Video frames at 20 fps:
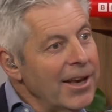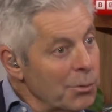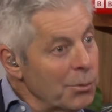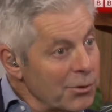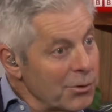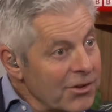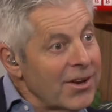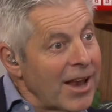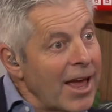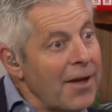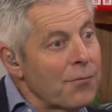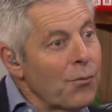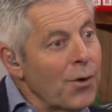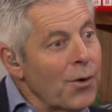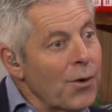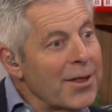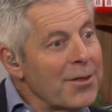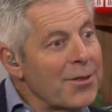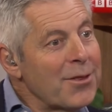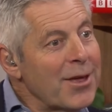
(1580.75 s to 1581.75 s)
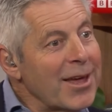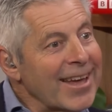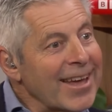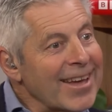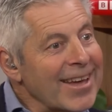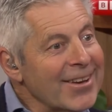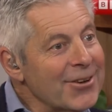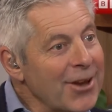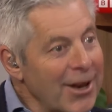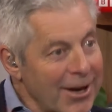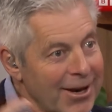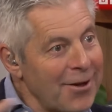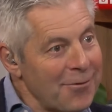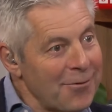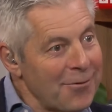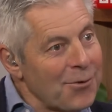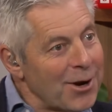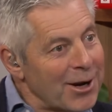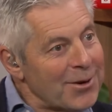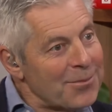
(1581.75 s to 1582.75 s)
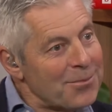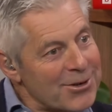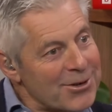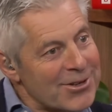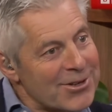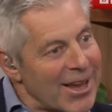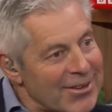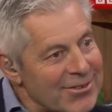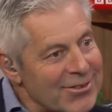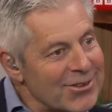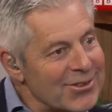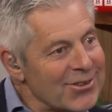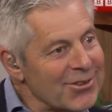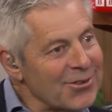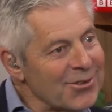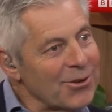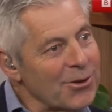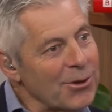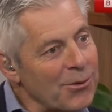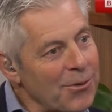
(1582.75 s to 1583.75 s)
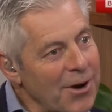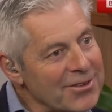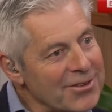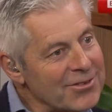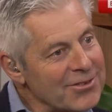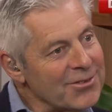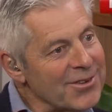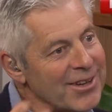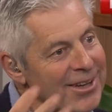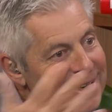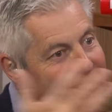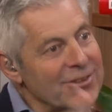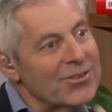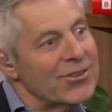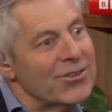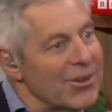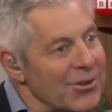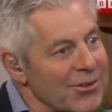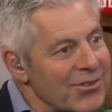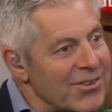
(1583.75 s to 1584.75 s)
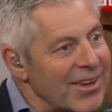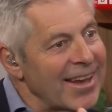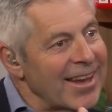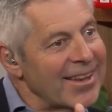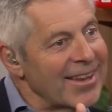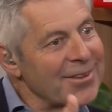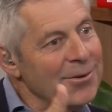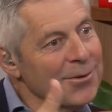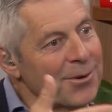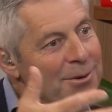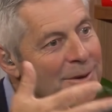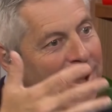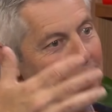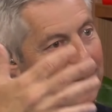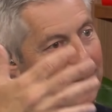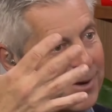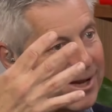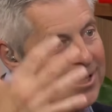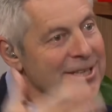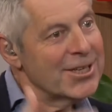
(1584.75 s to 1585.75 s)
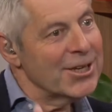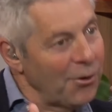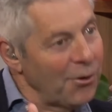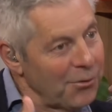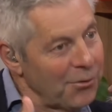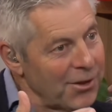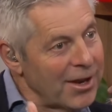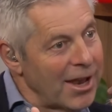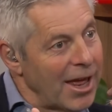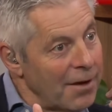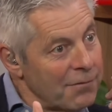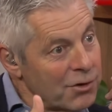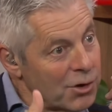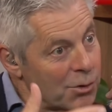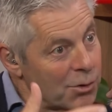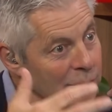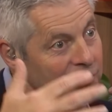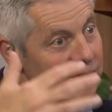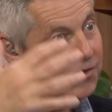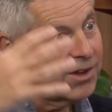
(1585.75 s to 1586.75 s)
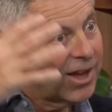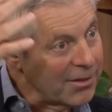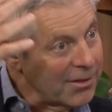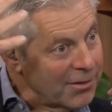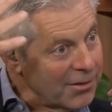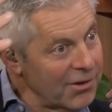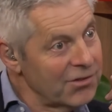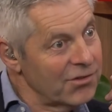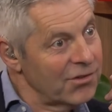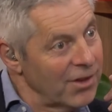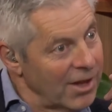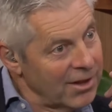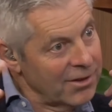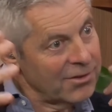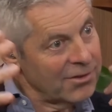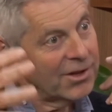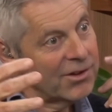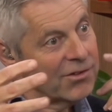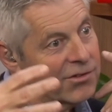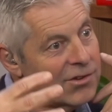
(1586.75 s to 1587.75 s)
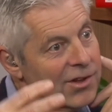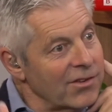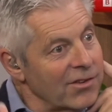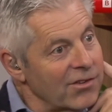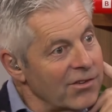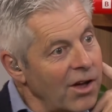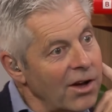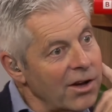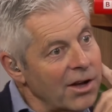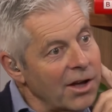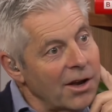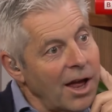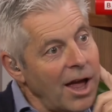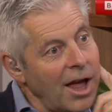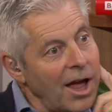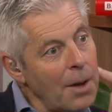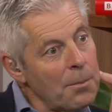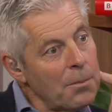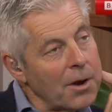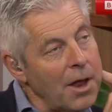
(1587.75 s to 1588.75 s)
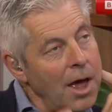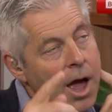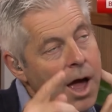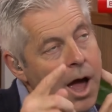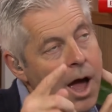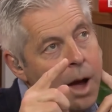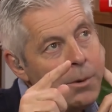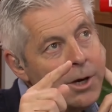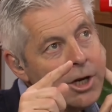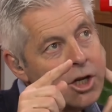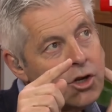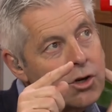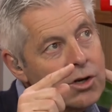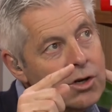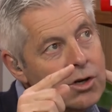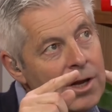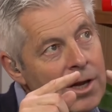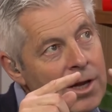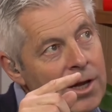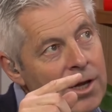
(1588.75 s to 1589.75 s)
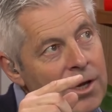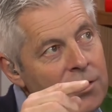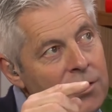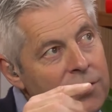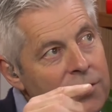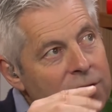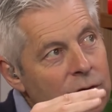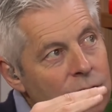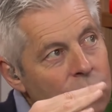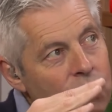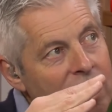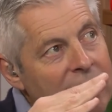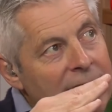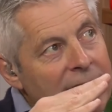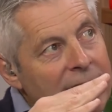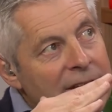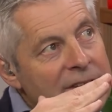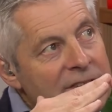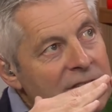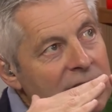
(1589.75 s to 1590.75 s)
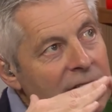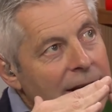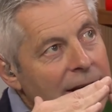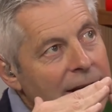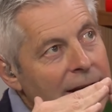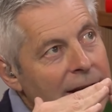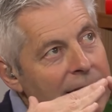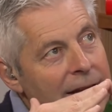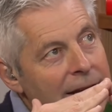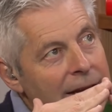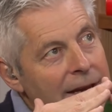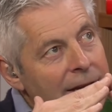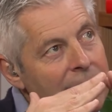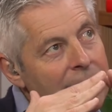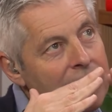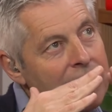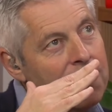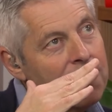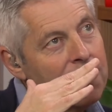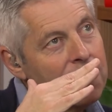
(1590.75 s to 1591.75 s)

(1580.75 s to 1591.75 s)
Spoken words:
and it was a left-wing thing, and you had left-wing protesters and all the rest of it. And as you say, there were plenty on the left who were saying these things are going to happen. I mean, realistically,